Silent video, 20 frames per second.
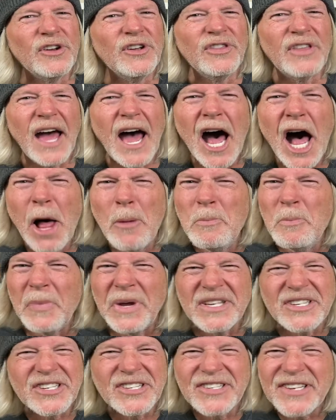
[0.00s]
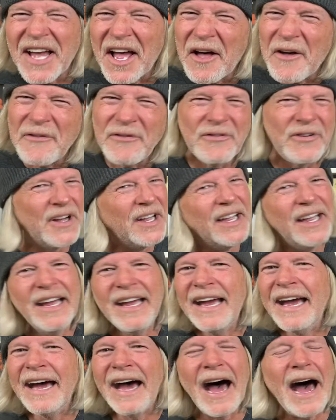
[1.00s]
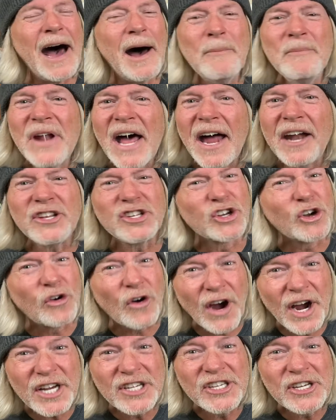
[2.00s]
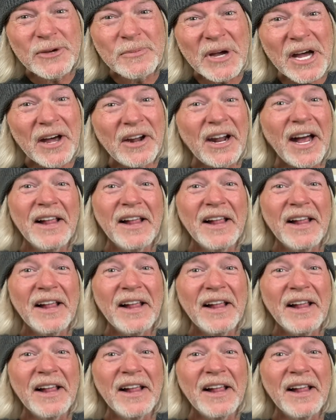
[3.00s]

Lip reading: The album itself, I'm not as crazy about it.